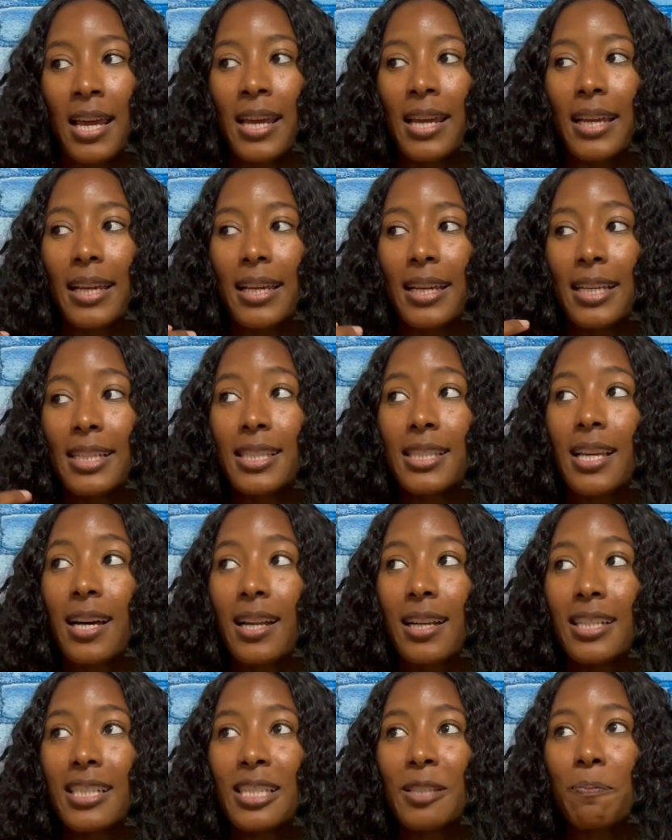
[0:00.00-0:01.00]
it's going
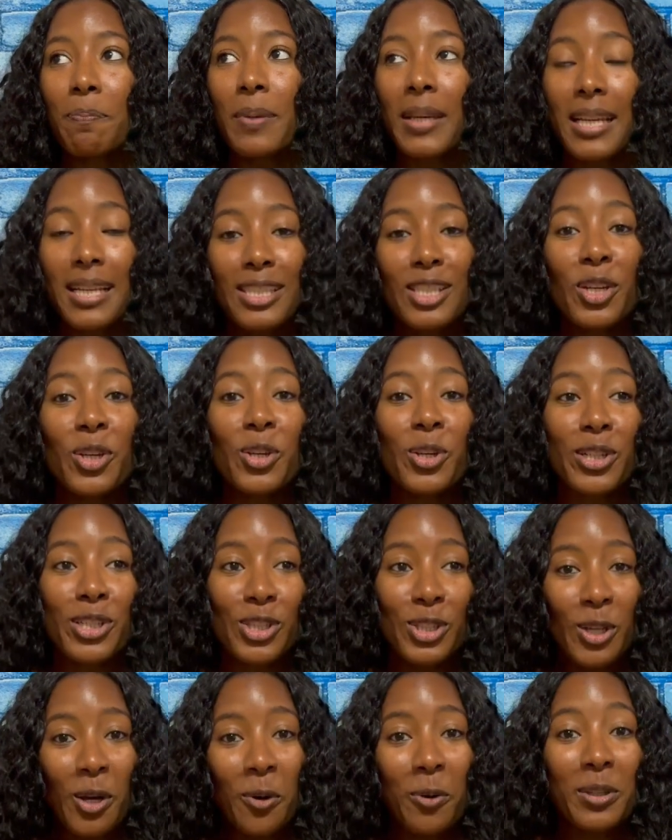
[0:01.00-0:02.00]
to speak to your
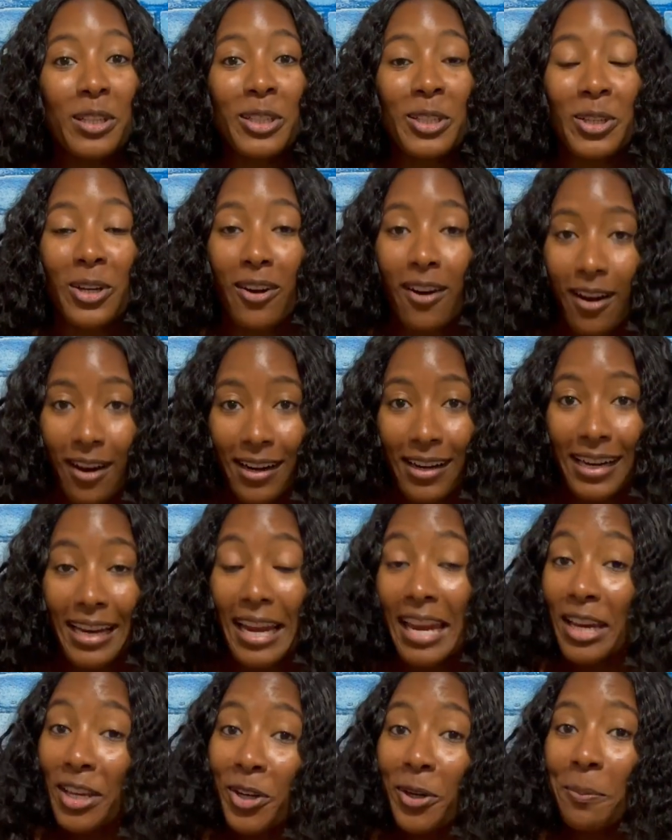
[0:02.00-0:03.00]
soul and your heart
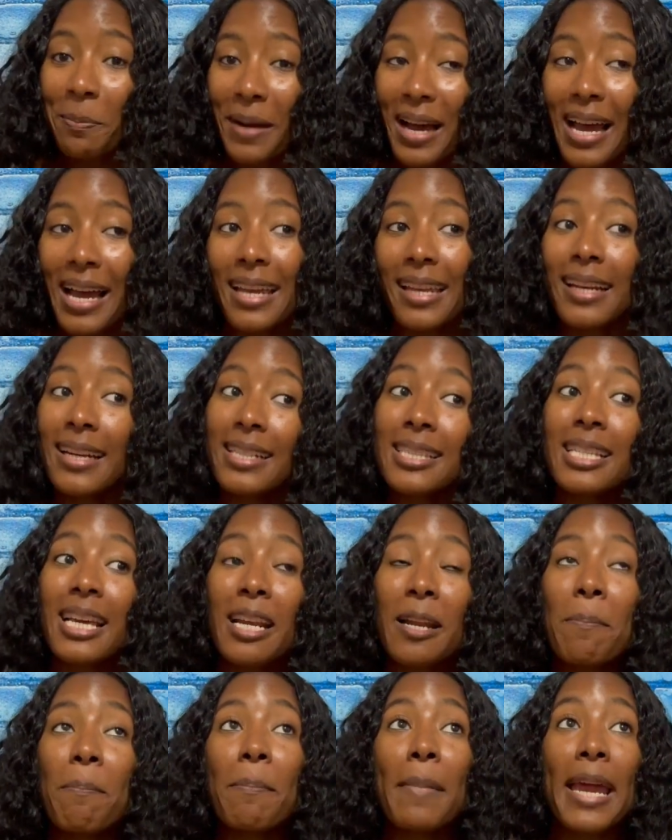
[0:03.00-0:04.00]
and your mind, and it's going
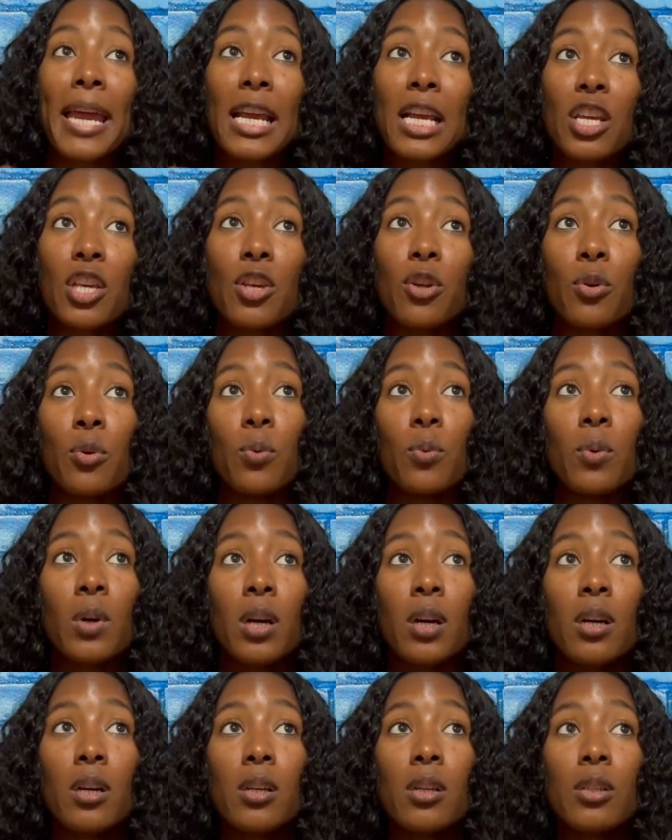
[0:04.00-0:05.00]
to make you
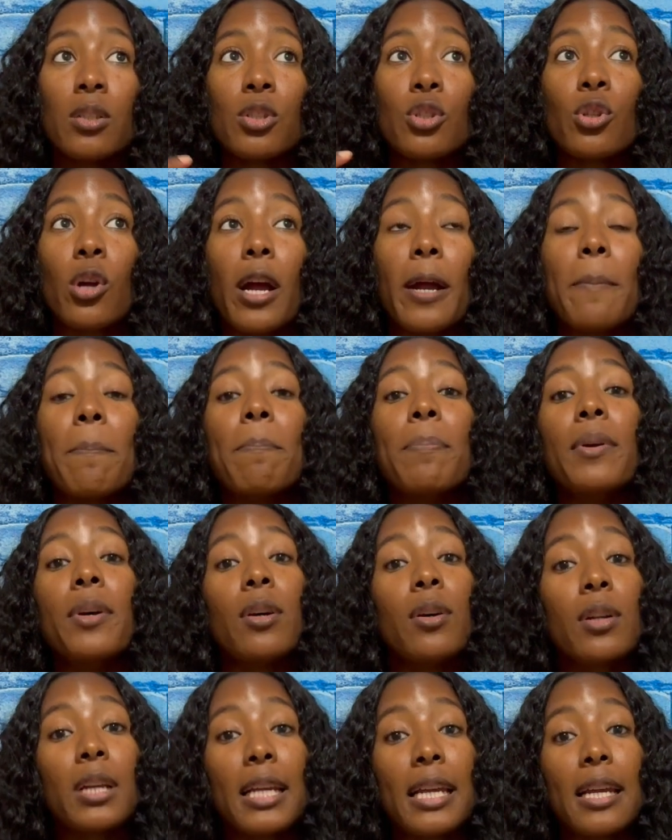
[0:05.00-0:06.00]
start
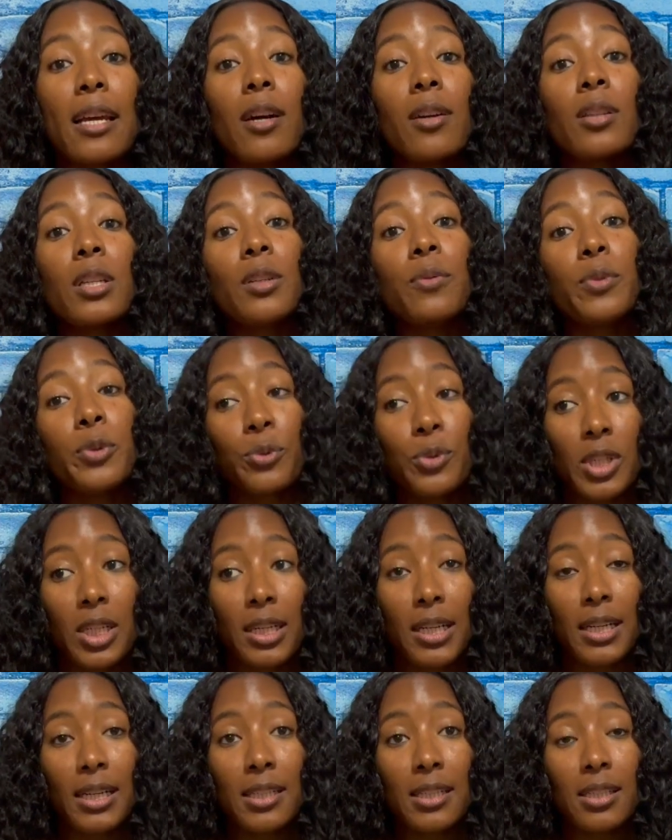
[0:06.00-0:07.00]
building healthy
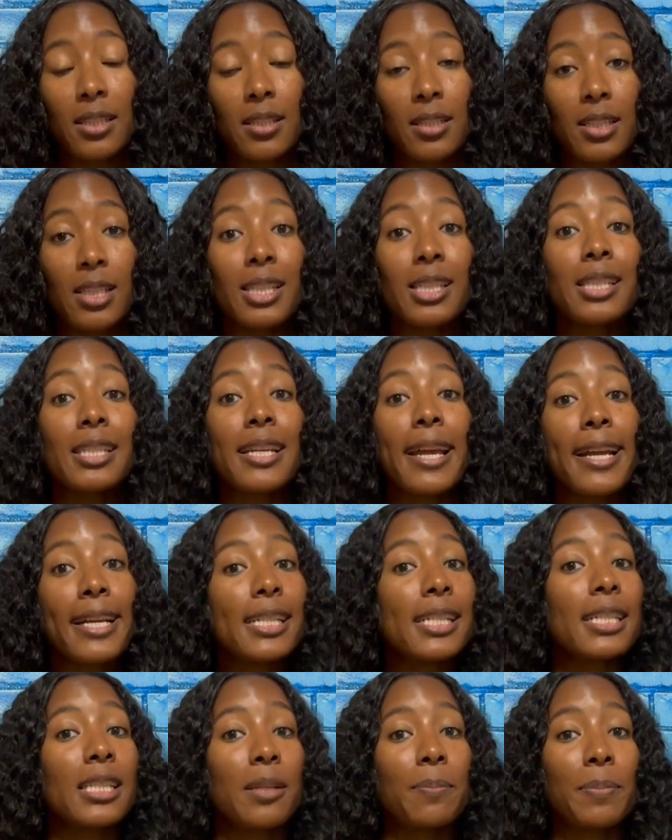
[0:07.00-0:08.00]
routines to stay
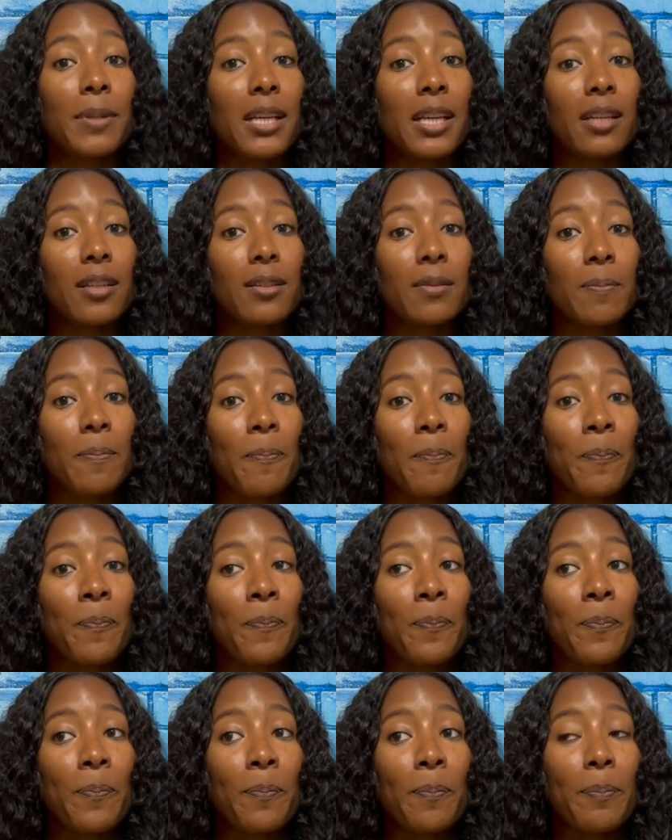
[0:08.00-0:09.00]
disciplined.
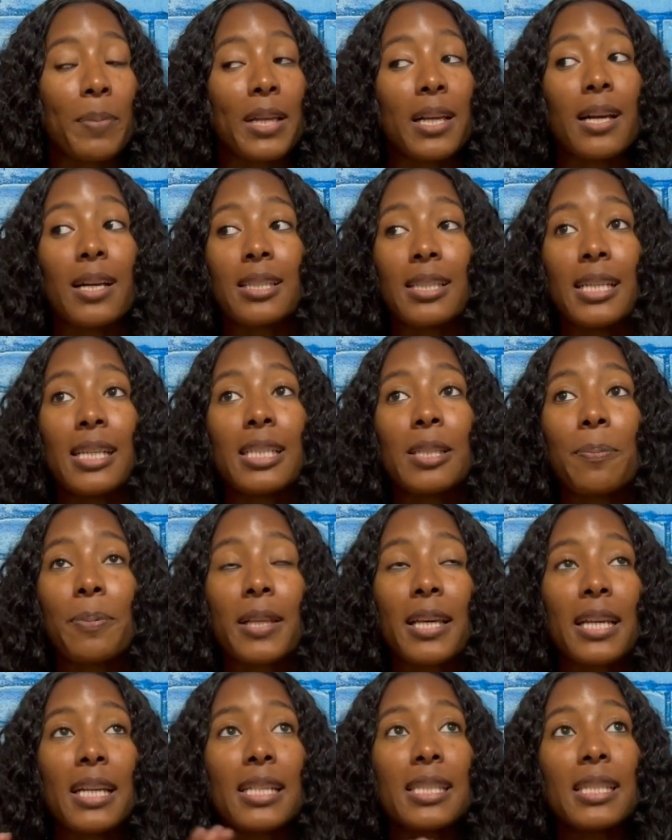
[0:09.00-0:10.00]
Because
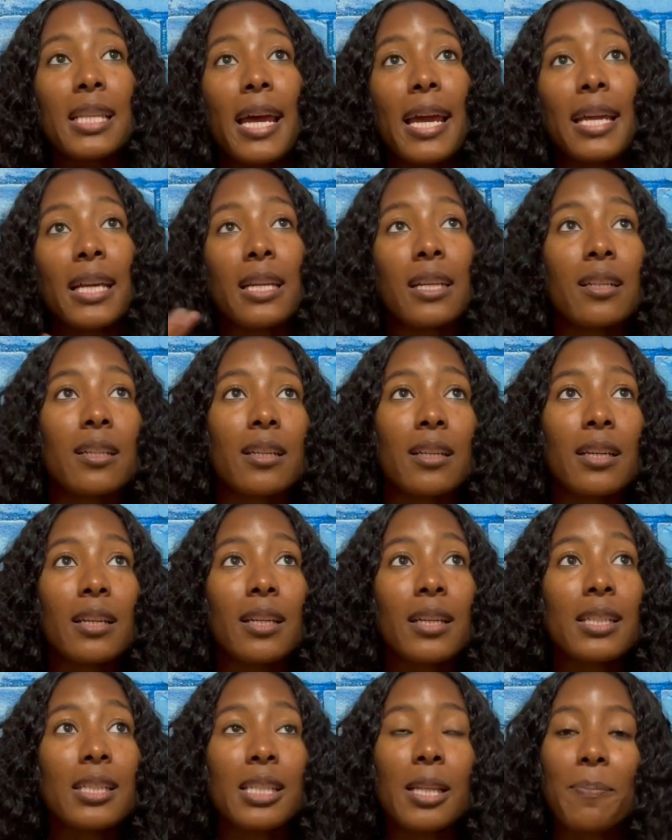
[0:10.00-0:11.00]
discipline is like,
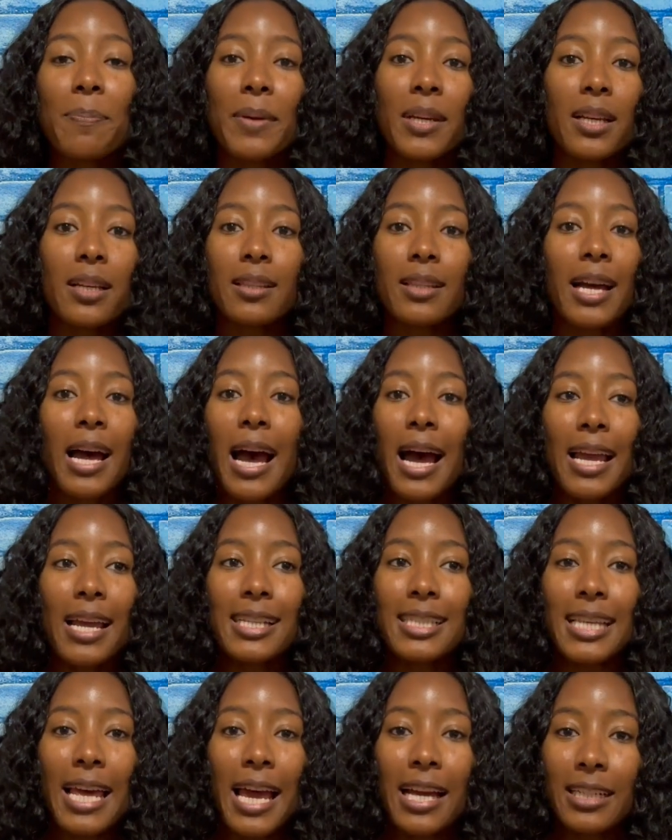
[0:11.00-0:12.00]
it's the
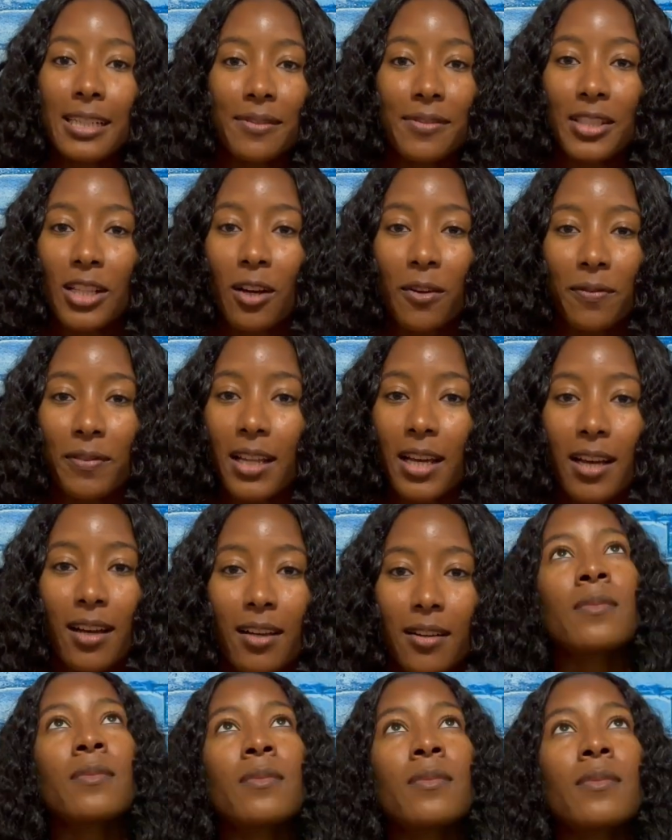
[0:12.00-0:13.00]
highest act of self-love.